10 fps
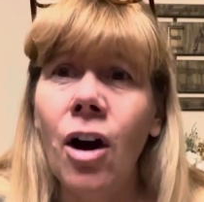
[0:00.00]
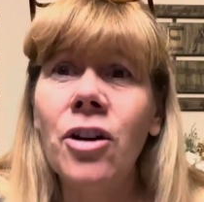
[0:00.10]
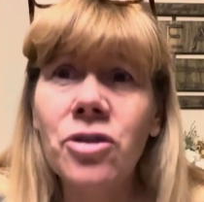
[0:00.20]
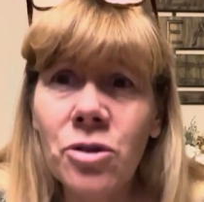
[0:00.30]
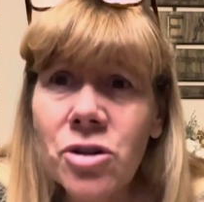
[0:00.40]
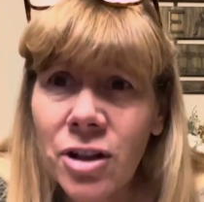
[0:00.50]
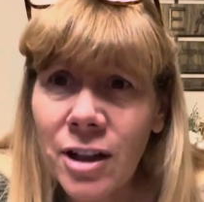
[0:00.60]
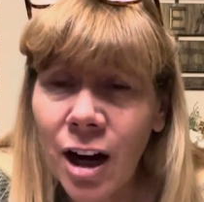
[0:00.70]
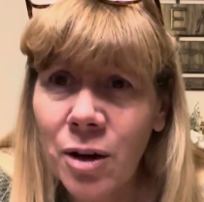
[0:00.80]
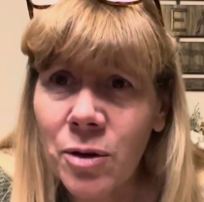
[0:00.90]
are
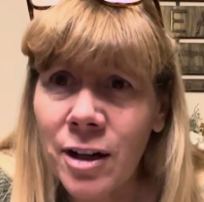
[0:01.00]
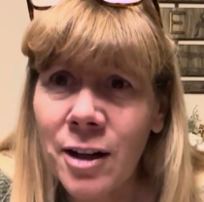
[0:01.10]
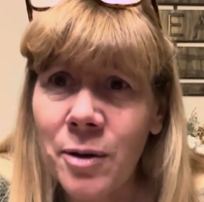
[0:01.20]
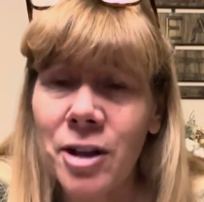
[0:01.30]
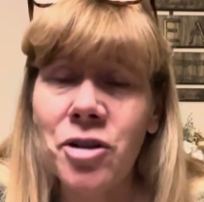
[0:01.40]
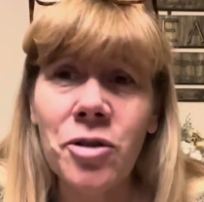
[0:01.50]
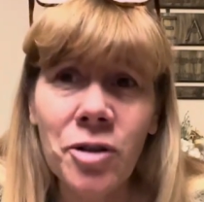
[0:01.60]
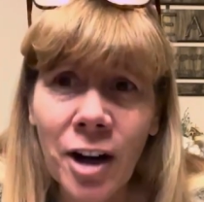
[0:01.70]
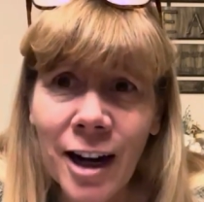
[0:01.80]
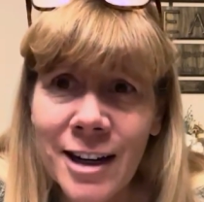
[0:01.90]
socially awkward anyway.
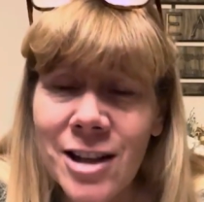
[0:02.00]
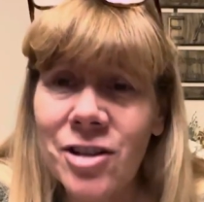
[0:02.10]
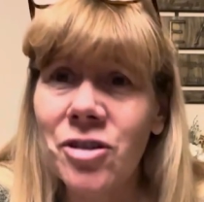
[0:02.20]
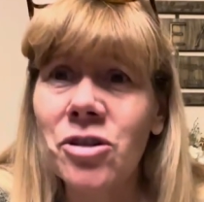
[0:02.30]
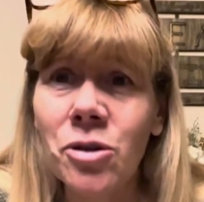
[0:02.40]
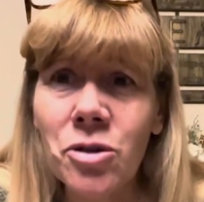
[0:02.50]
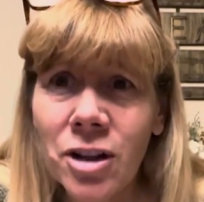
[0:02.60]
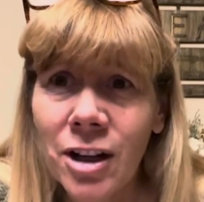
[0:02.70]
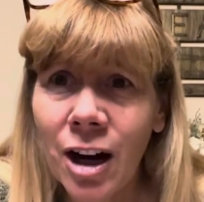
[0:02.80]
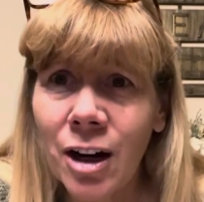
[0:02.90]
Junior high kids are
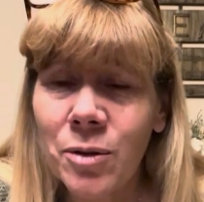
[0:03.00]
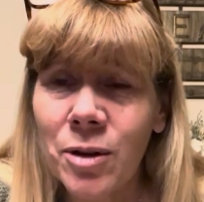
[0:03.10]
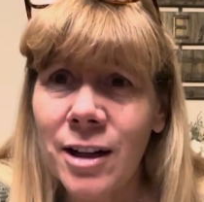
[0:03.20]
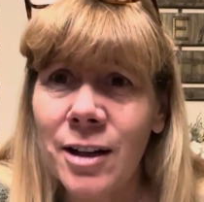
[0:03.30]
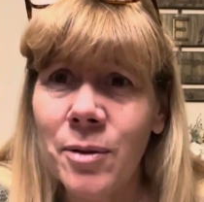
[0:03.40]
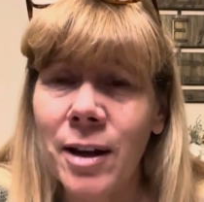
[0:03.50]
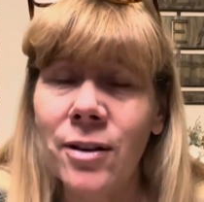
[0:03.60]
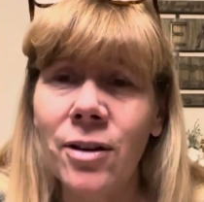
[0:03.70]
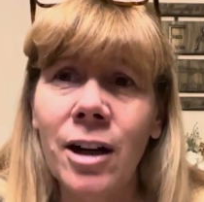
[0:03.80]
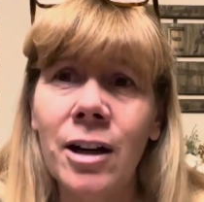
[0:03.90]
socially awkward anyway.
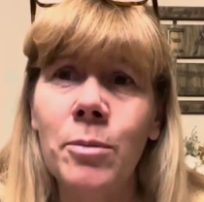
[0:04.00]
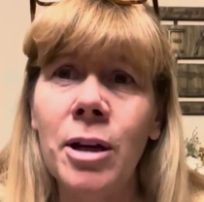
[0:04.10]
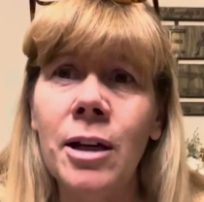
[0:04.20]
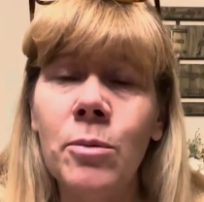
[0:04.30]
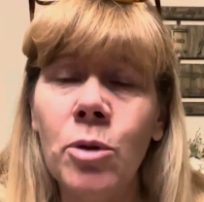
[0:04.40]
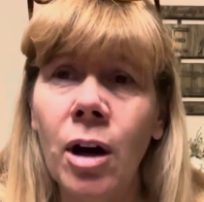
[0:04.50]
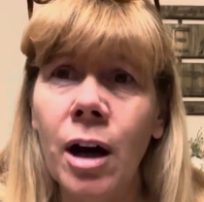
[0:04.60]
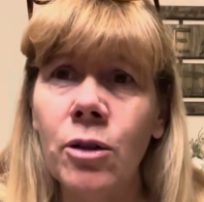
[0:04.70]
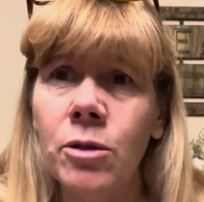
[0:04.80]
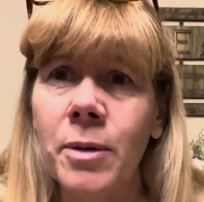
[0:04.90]
They're not going to be any more
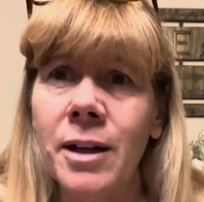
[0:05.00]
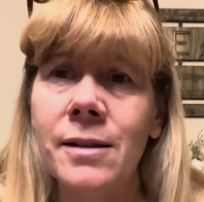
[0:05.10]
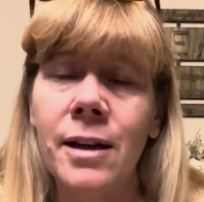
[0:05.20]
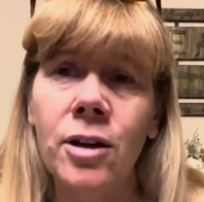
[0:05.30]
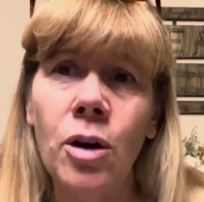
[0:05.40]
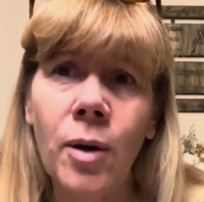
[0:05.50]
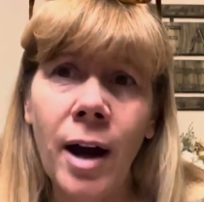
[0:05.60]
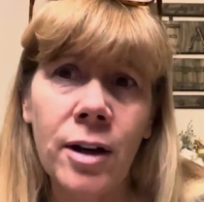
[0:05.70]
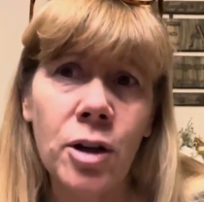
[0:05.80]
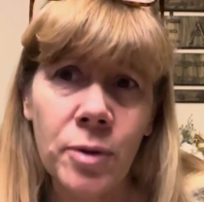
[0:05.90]
awkward because they know
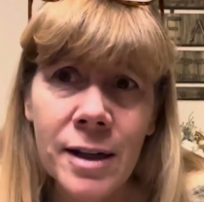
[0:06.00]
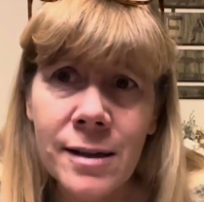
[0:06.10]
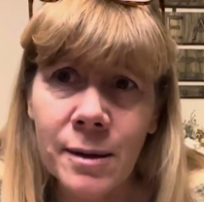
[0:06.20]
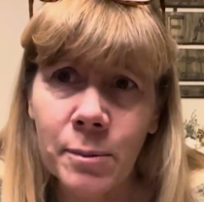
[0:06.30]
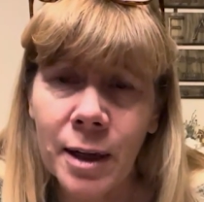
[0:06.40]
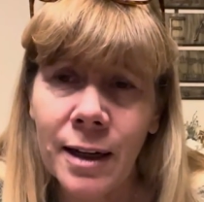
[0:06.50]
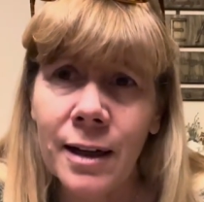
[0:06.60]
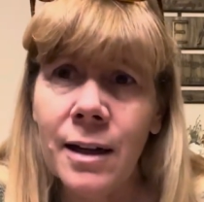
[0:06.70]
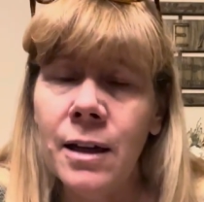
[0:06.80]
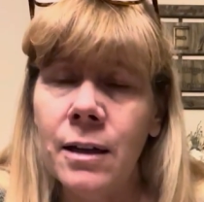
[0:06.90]
how to greet
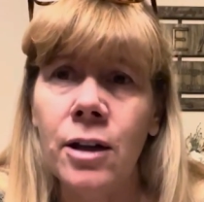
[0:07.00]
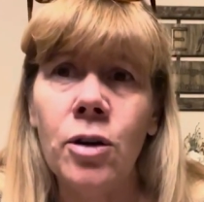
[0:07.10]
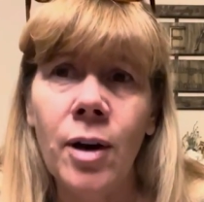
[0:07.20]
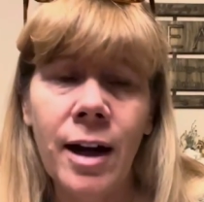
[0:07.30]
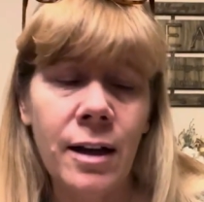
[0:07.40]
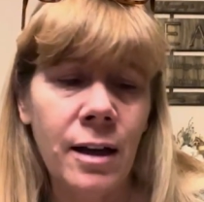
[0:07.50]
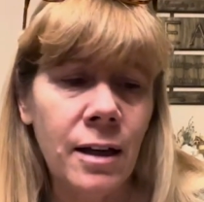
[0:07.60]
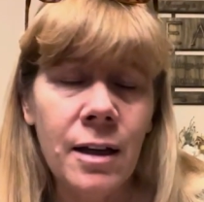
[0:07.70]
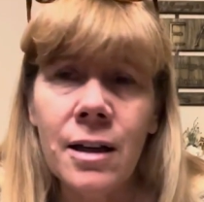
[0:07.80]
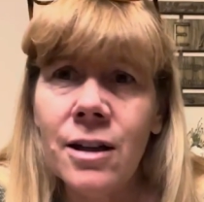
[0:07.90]
somebody. They know how to
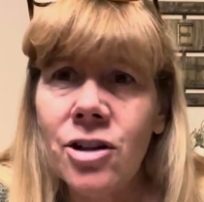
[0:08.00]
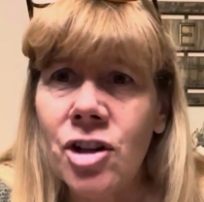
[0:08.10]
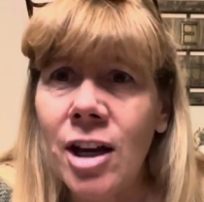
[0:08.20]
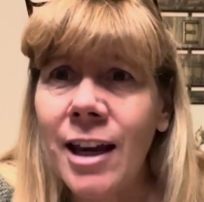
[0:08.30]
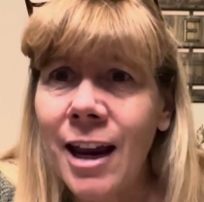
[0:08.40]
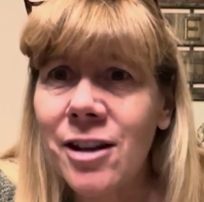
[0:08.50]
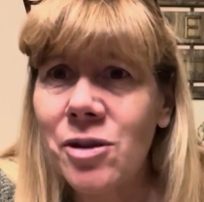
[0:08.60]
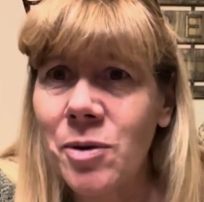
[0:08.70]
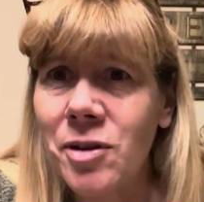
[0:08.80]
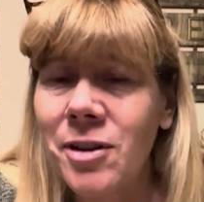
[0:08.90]
shake
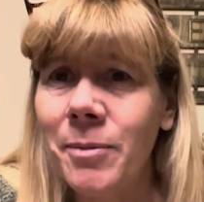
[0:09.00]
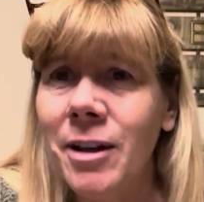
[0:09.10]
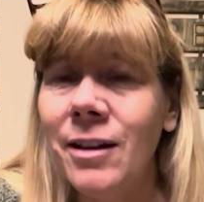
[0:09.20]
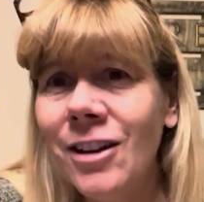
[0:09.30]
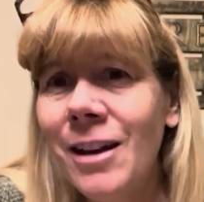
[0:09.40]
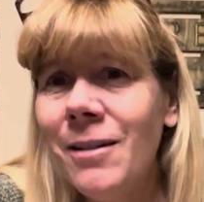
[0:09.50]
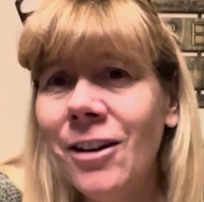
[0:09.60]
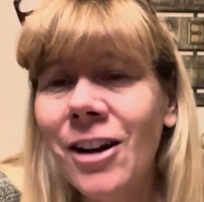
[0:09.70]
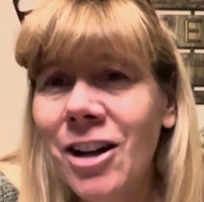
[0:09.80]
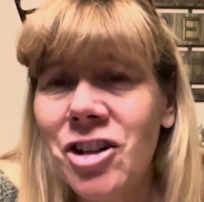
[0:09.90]
hands with somebody. They
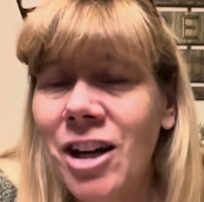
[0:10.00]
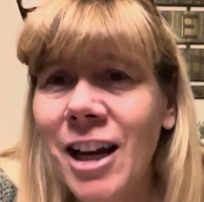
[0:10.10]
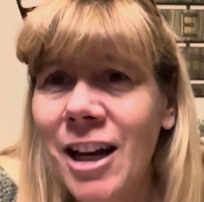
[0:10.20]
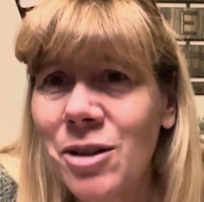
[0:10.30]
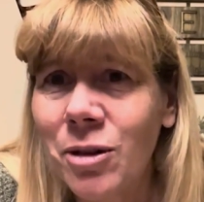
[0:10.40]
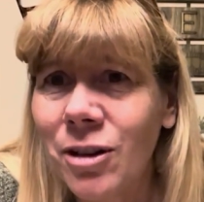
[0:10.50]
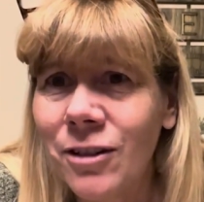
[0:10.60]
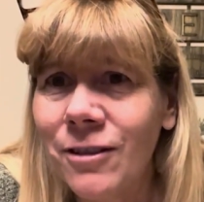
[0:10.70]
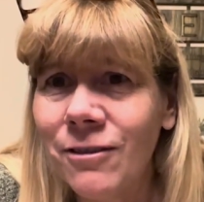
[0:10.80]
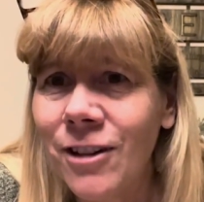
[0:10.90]
they're not going to shake hands with
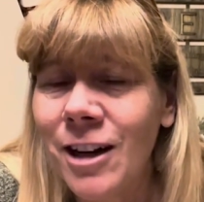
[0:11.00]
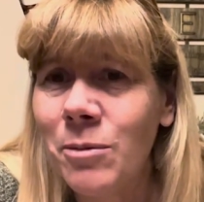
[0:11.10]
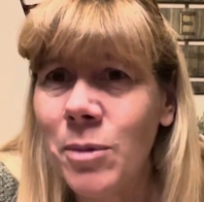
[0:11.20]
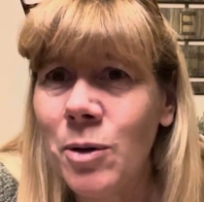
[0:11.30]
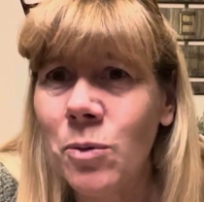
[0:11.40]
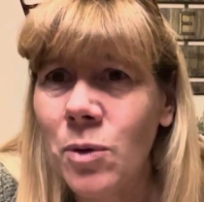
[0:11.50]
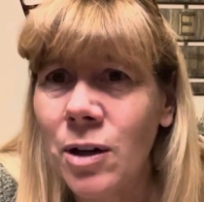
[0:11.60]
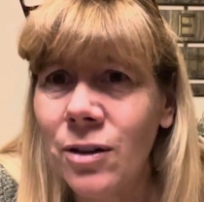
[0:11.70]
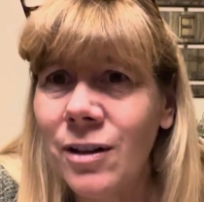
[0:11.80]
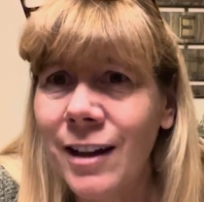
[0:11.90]
their friend and be
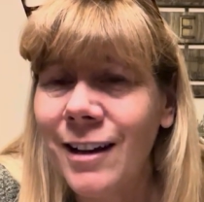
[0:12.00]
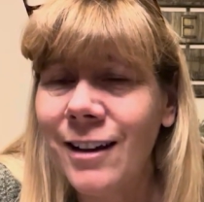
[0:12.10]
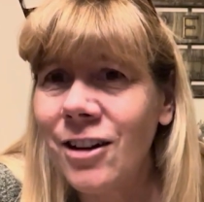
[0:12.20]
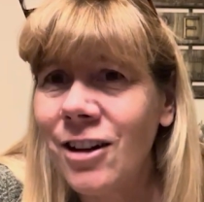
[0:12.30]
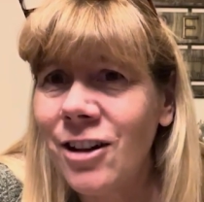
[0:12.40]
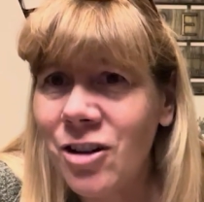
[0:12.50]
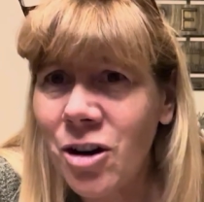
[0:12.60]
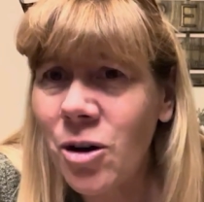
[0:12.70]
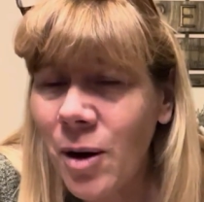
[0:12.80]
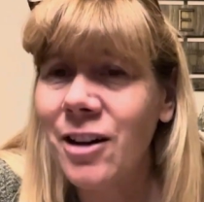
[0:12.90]
weird. Like they're going to
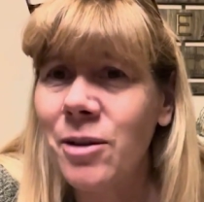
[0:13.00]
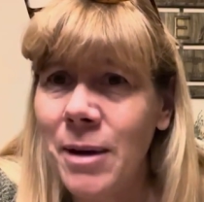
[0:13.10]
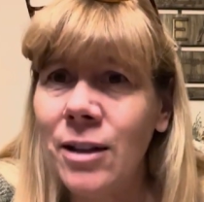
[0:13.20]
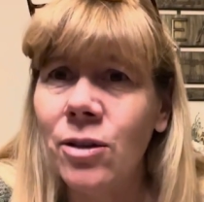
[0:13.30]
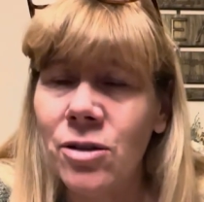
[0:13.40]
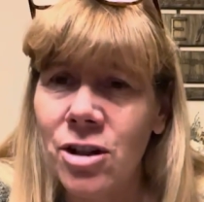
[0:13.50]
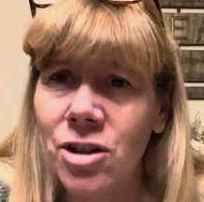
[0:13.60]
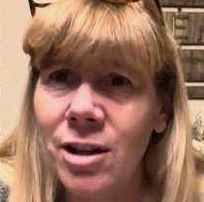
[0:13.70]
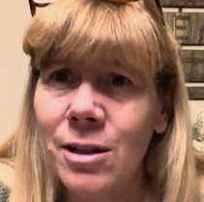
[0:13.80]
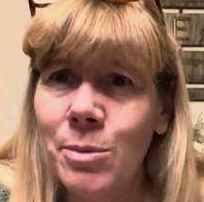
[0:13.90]
know how to make those
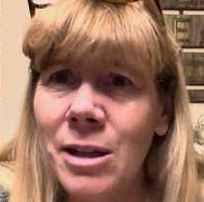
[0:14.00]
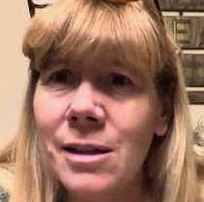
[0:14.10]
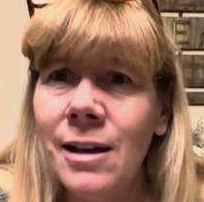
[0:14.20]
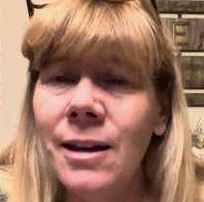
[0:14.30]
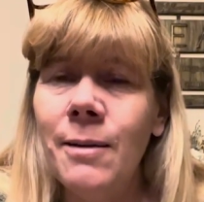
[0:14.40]
adjustments,